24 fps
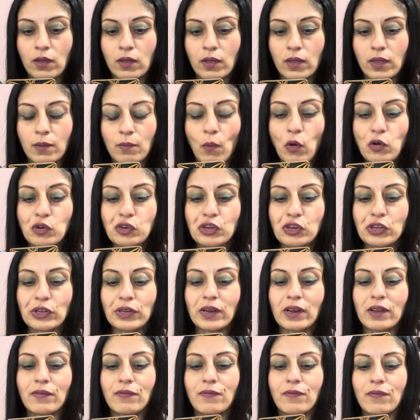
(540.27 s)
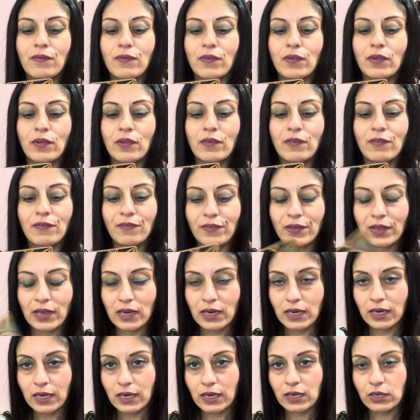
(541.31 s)
emotionally
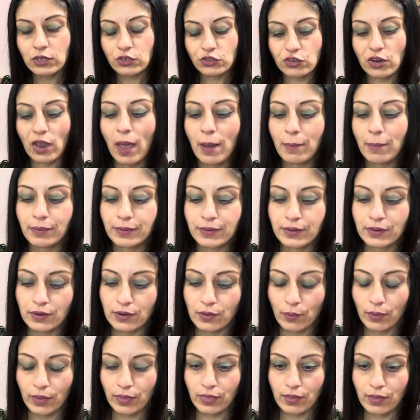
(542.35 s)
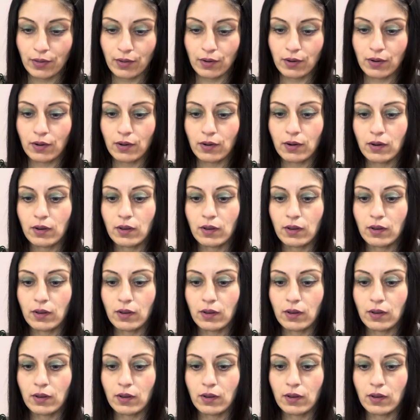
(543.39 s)
fulfilling chapter with her.